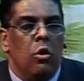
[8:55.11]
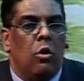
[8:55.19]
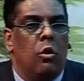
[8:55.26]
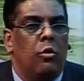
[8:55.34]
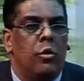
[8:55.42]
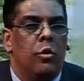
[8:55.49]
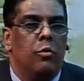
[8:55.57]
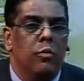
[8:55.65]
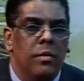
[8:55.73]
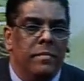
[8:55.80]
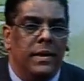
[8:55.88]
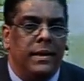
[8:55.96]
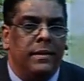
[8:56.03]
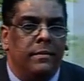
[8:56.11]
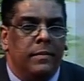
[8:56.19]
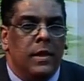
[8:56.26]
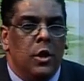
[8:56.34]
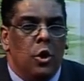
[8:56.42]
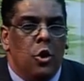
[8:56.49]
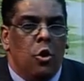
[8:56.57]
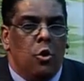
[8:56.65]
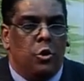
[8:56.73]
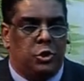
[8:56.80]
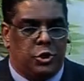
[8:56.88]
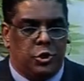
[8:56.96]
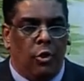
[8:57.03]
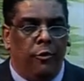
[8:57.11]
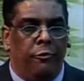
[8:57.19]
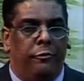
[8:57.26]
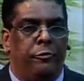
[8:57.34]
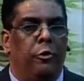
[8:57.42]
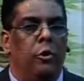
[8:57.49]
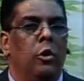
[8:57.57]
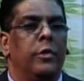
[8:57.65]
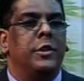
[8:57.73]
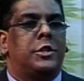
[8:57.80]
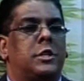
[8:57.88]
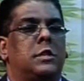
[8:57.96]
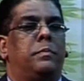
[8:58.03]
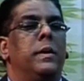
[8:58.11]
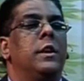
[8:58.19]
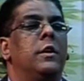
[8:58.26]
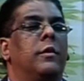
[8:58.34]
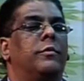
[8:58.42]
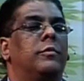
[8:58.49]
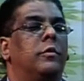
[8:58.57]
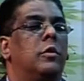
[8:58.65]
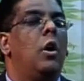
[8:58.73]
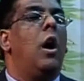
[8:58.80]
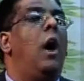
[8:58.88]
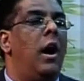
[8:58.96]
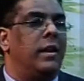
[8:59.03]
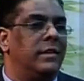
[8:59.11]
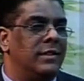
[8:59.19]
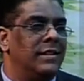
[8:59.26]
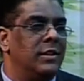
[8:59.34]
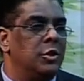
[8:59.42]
or a woman who's so full of the Spirit of God,